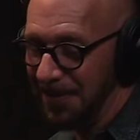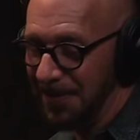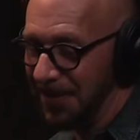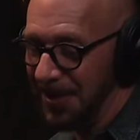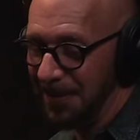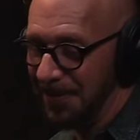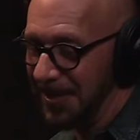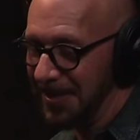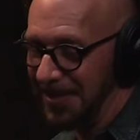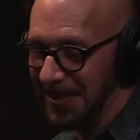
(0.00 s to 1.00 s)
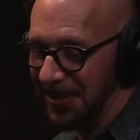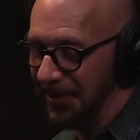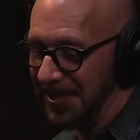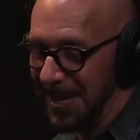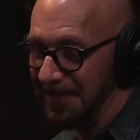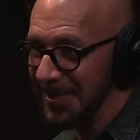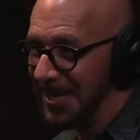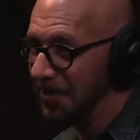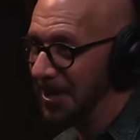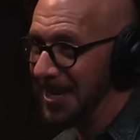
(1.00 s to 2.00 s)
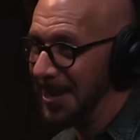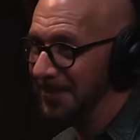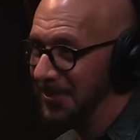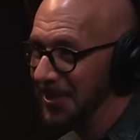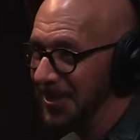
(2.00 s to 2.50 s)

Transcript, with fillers: f- fear, if this illness happens, how do I adapt to